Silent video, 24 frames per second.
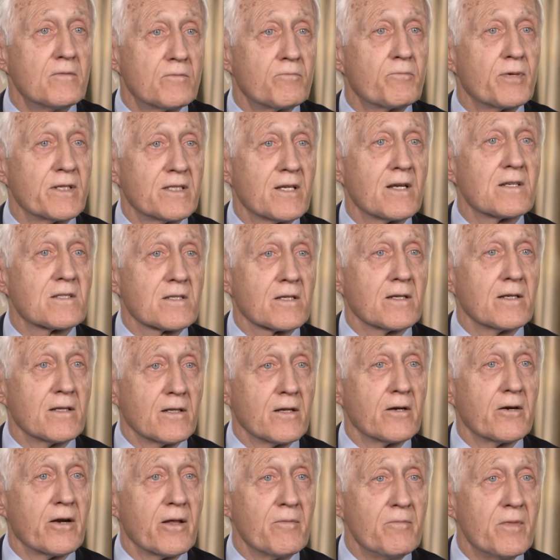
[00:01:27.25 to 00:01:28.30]
potentially
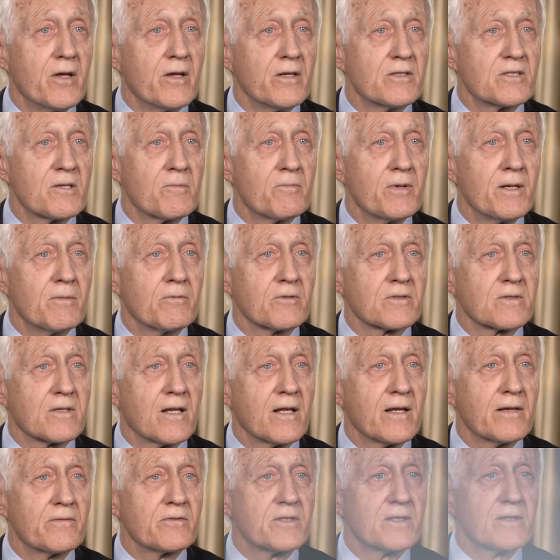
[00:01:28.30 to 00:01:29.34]
literally millions of people's
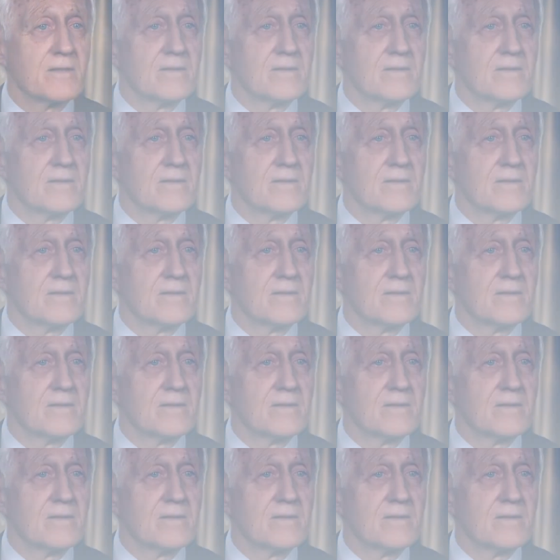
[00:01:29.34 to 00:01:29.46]
lives.